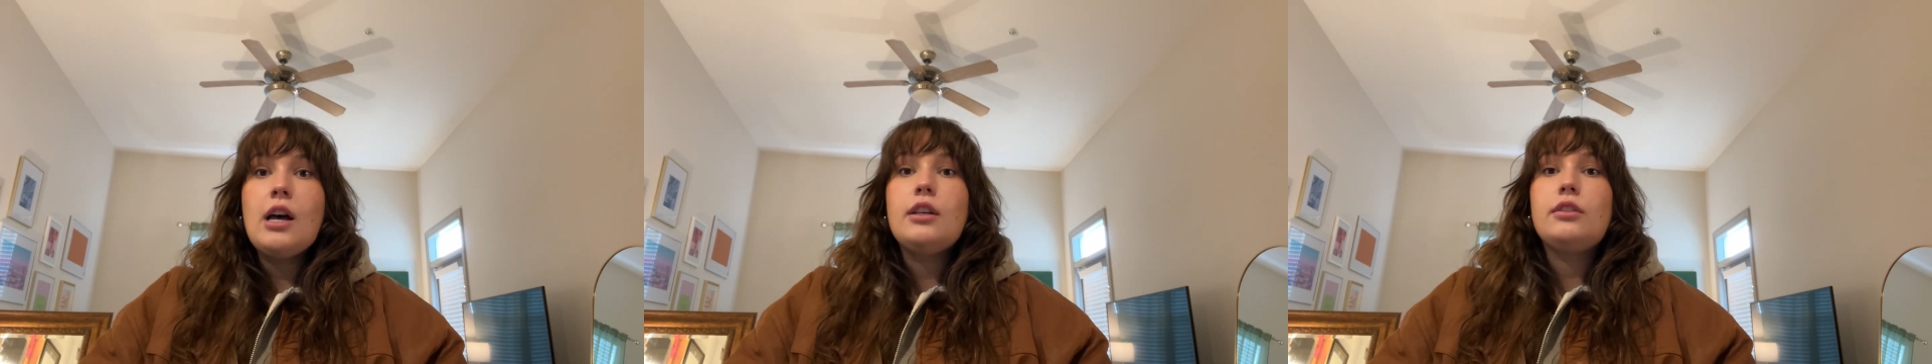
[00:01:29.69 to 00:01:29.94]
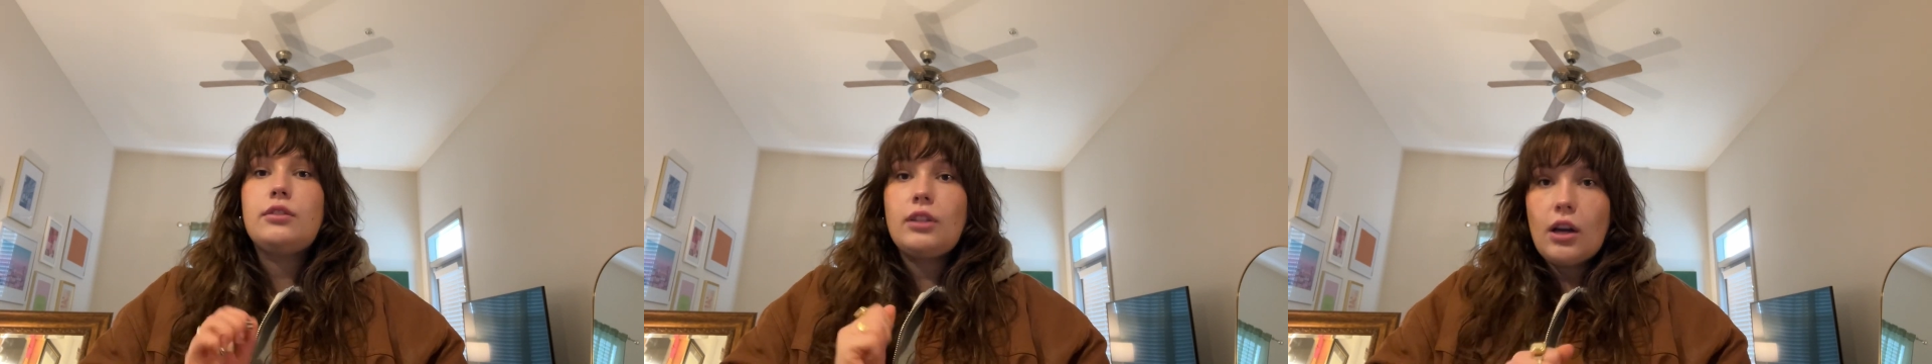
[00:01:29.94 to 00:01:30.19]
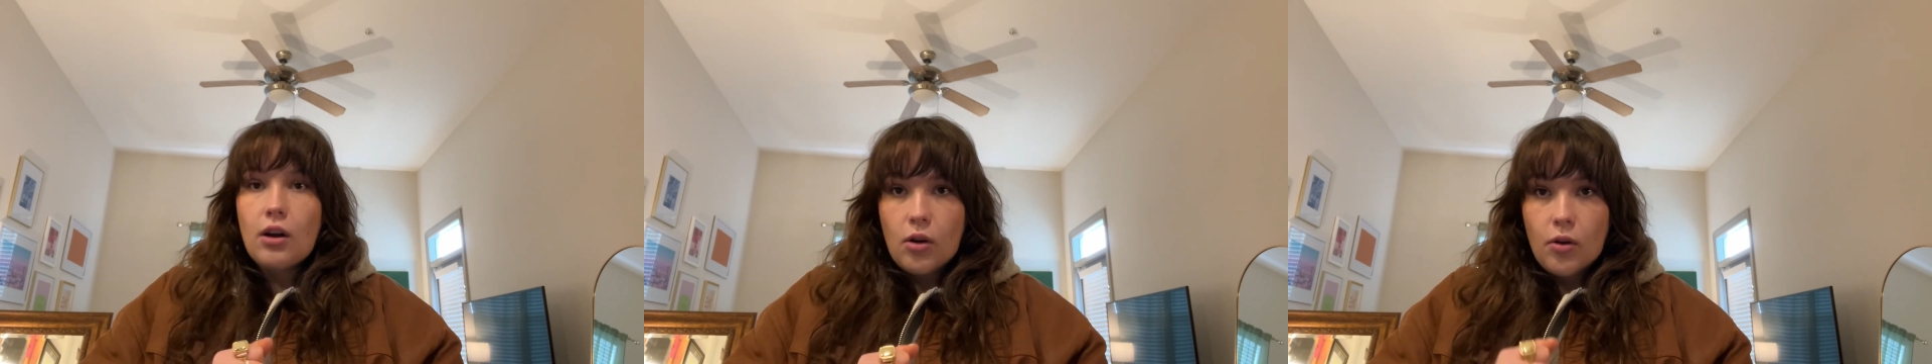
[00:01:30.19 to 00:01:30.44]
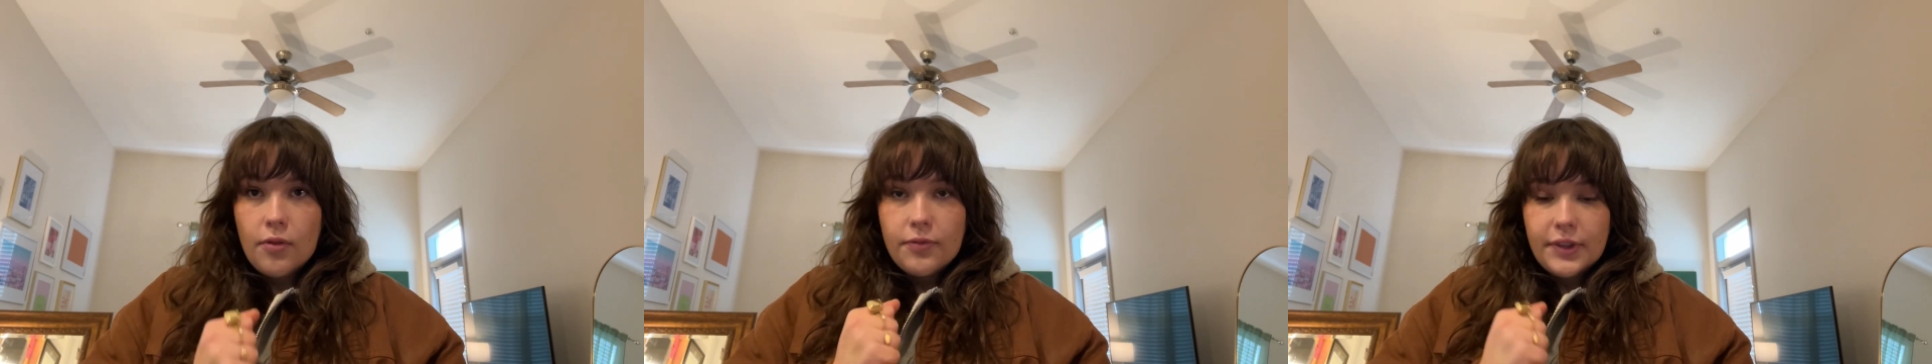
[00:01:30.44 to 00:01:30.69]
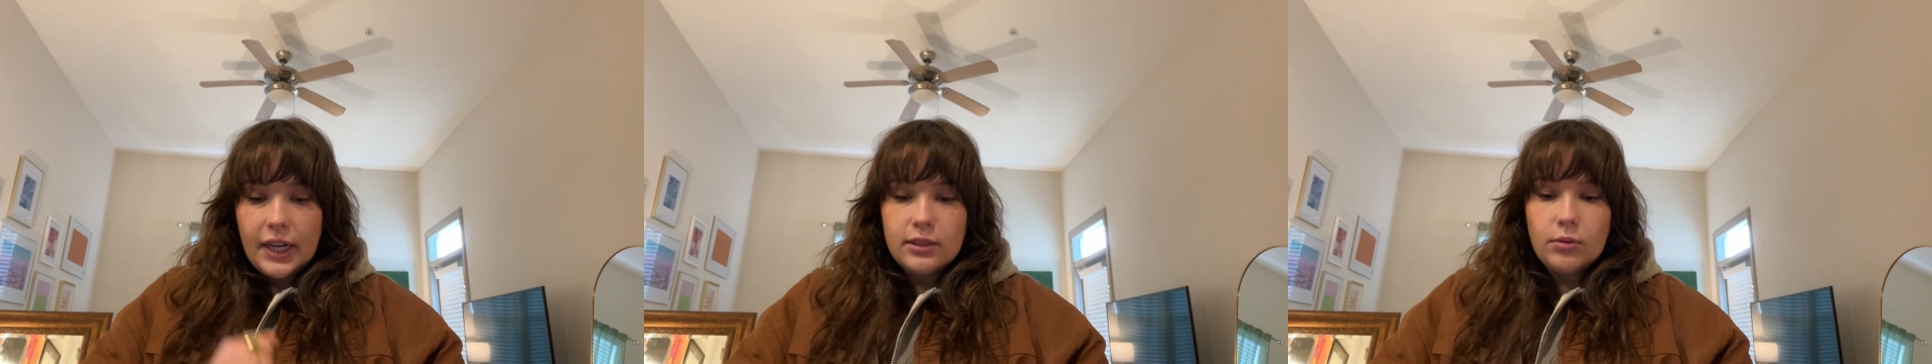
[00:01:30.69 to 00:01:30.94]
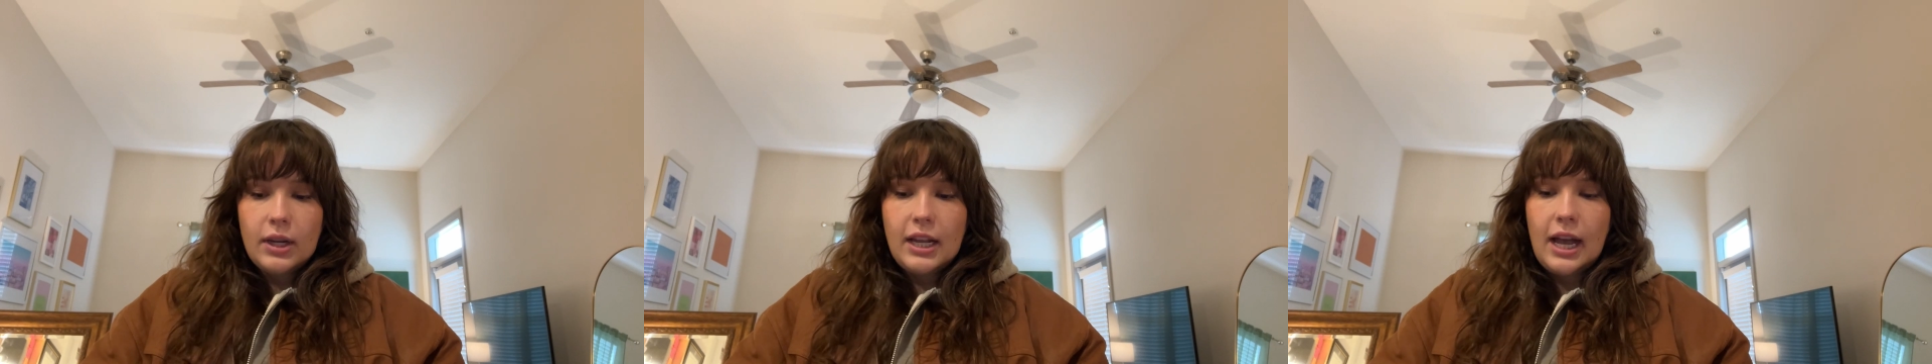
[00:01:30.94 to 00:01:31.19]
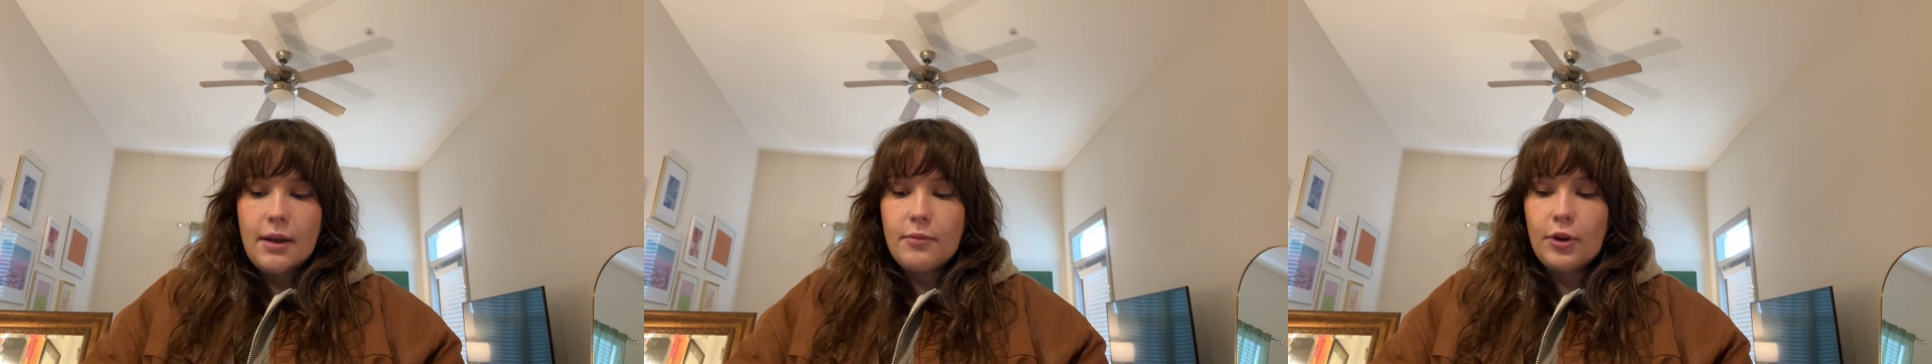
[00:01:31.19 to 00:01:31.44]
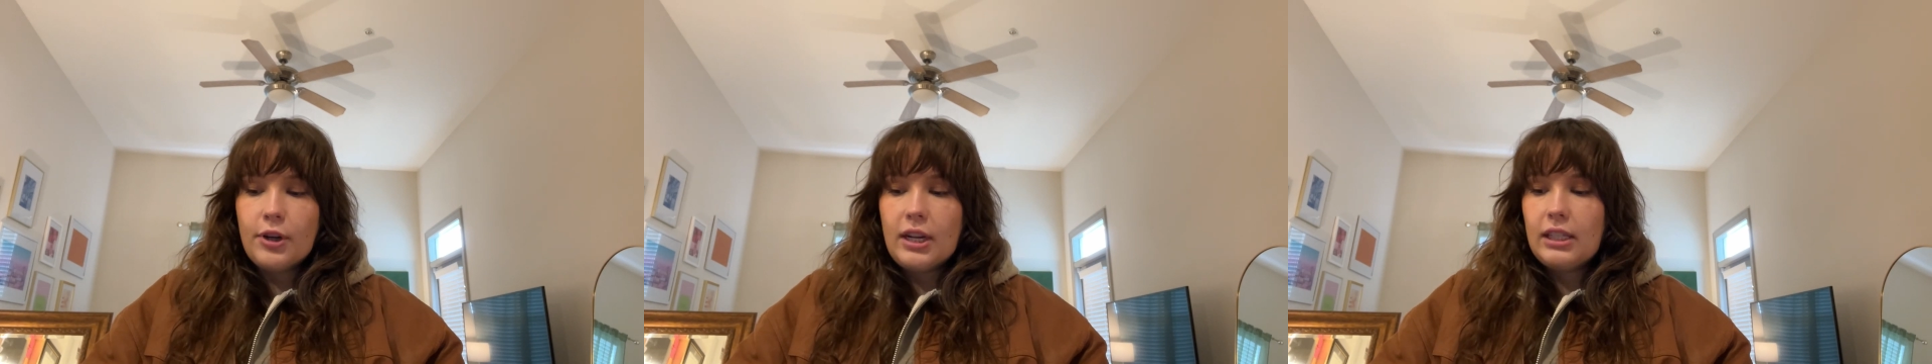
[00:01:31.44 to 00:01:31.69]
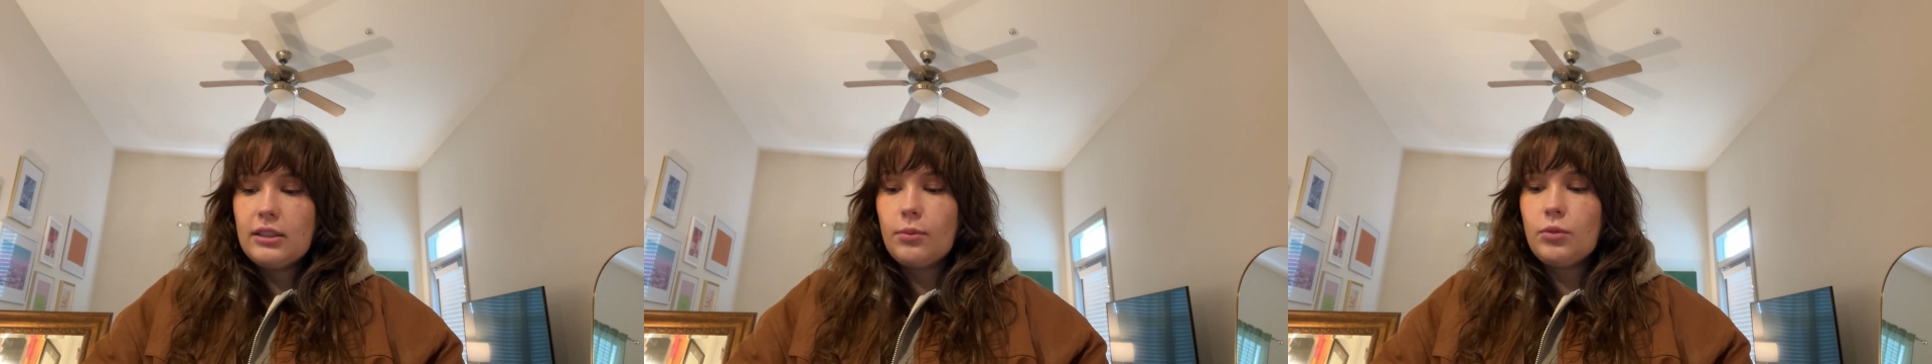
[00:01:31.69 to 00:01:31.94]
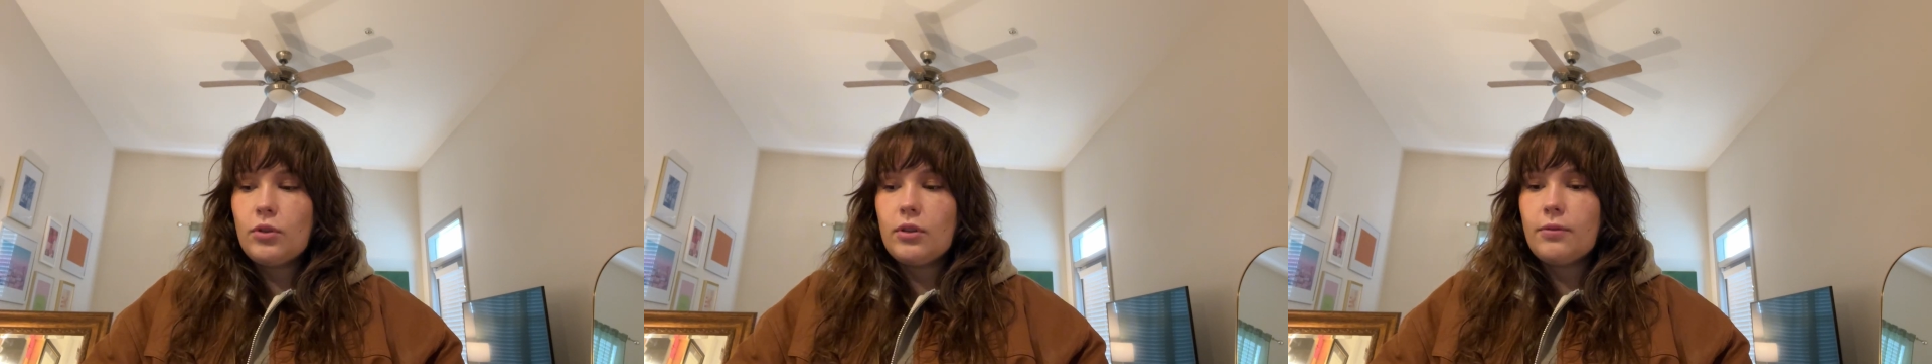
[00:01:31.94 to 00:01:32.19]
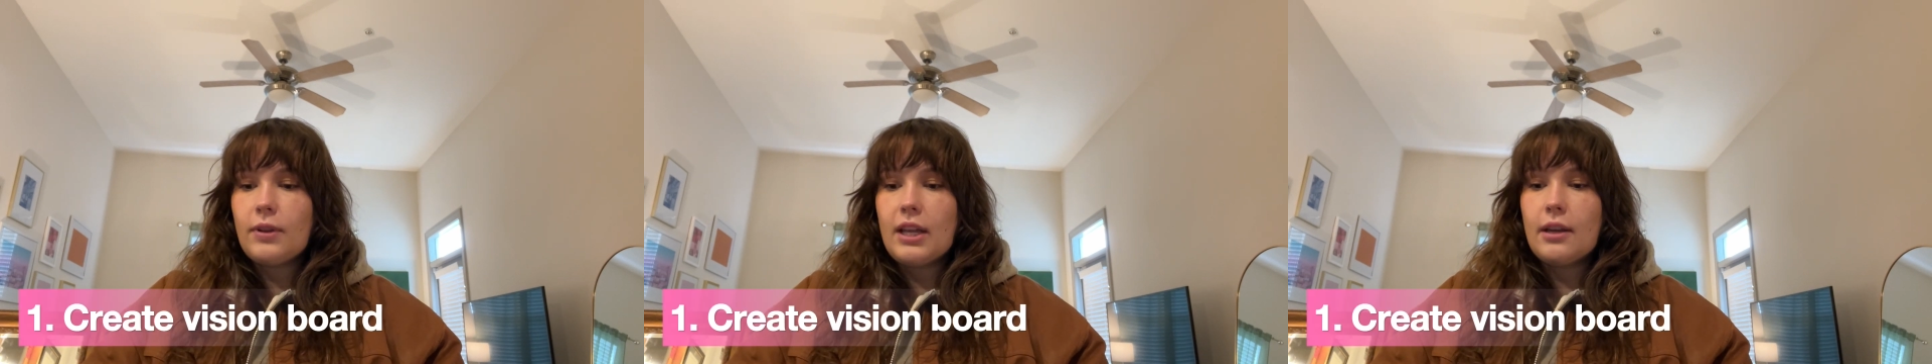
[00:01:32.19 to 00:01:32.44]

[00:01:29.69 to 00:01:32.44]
So that's why creating some sort of